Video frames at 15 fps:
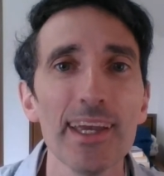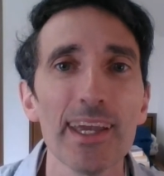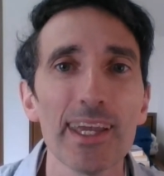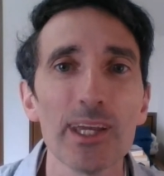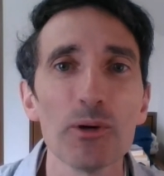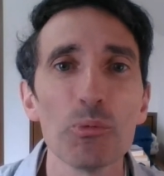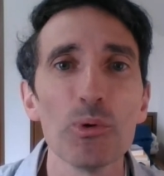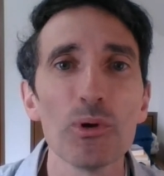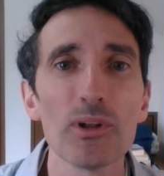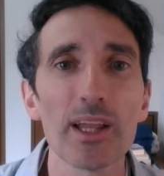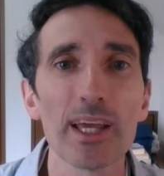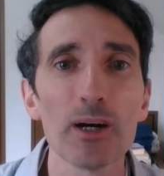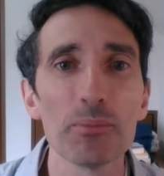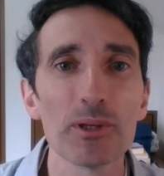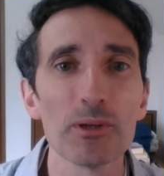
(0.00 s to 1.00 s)
It will
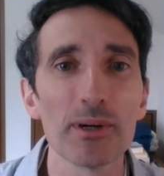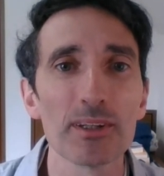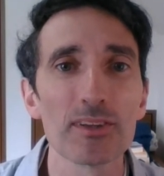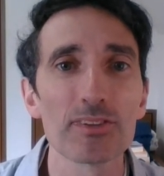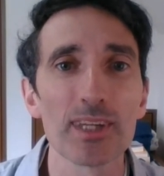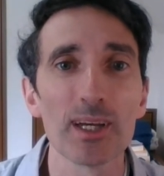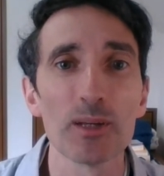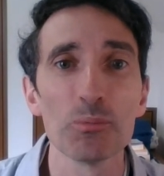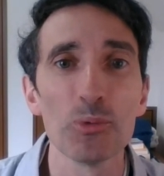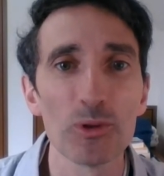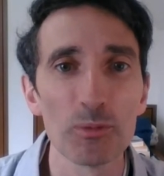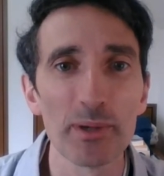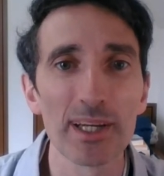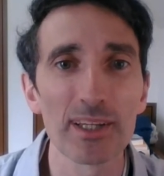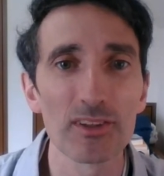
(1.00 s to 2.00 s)
help you understand more
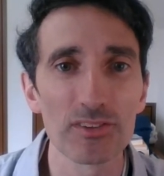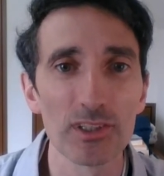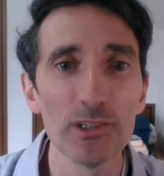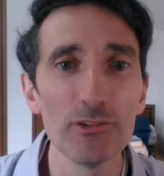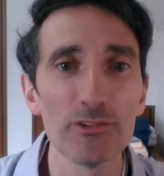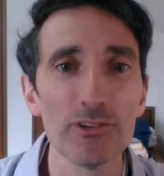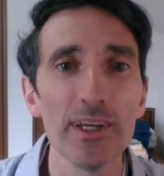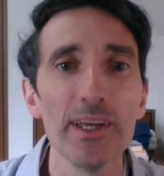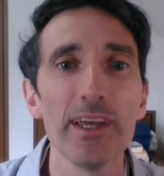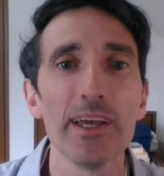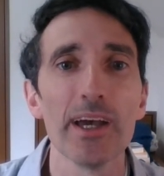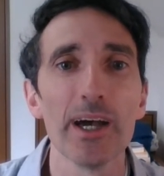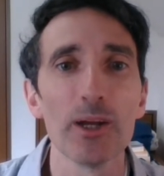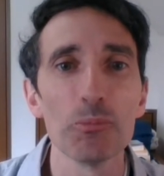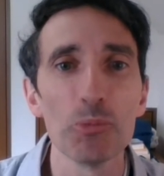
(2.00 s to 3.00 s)
about yourself
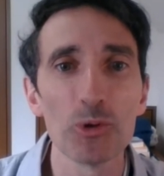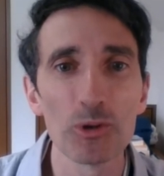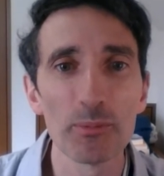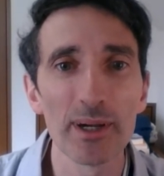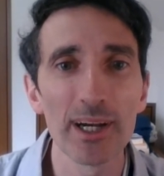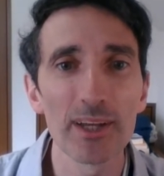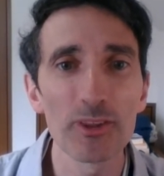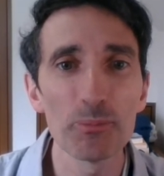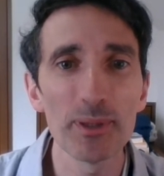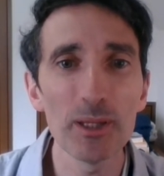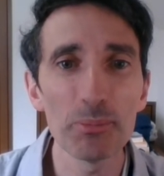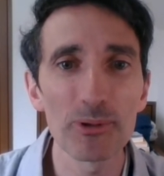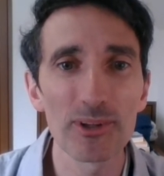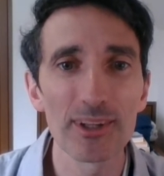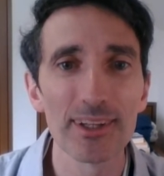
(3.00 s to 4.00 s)
and more about other
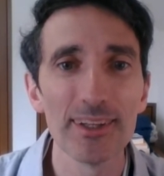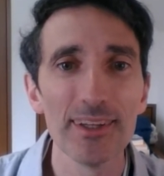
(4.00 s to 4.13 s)
people.